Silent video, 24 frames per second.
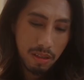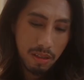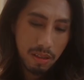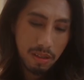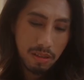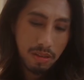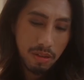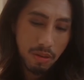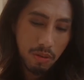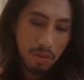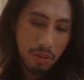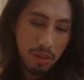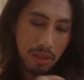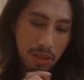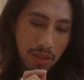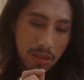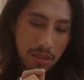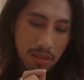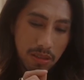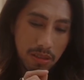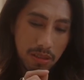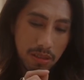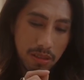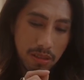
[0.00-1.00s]
It's
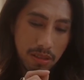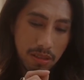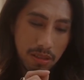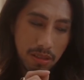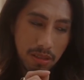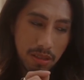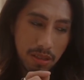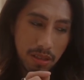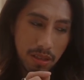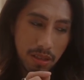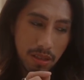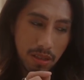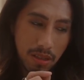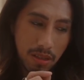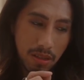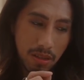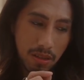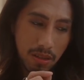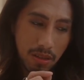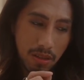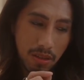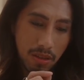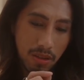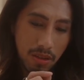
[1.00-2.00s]
always
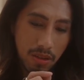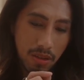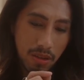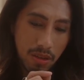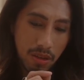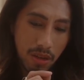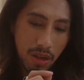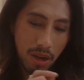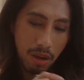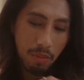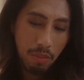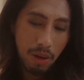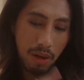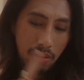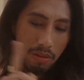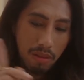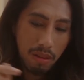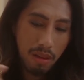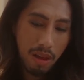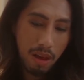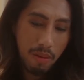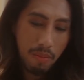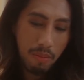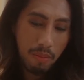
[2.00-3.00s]
about
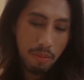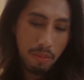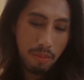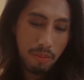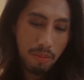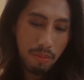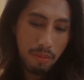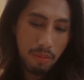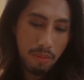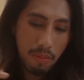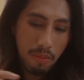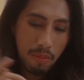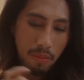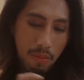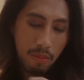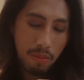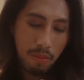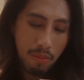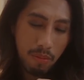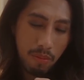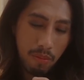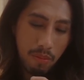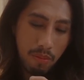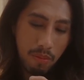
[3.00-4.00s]
them
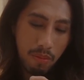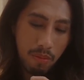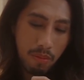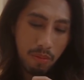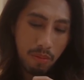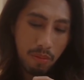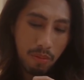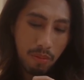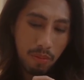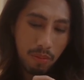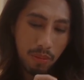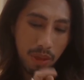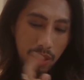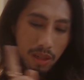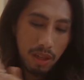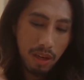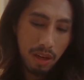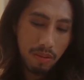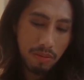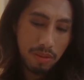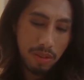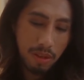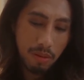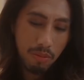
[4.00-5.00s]
that they
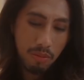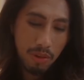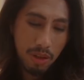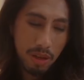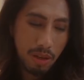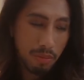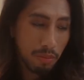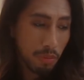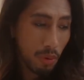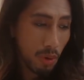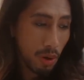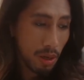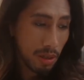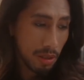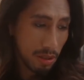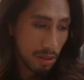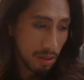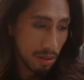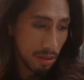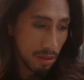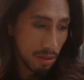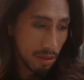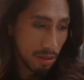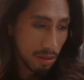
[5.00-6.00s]
have something important.